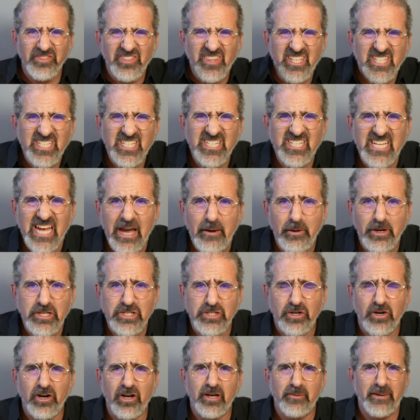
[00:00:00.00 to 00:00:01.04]
This is how I
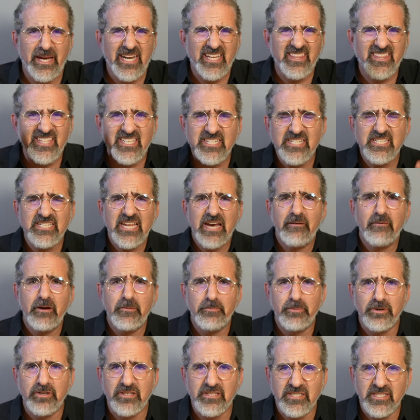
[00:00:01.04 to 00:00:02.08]
talk about it. This is how I
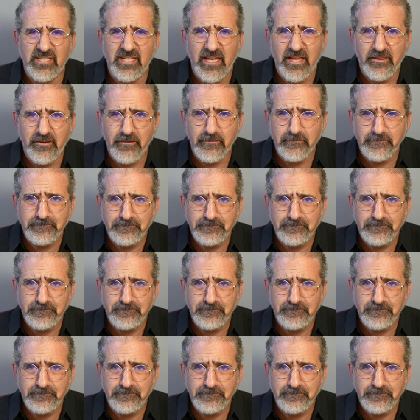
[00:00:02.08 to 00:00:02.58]
put it together.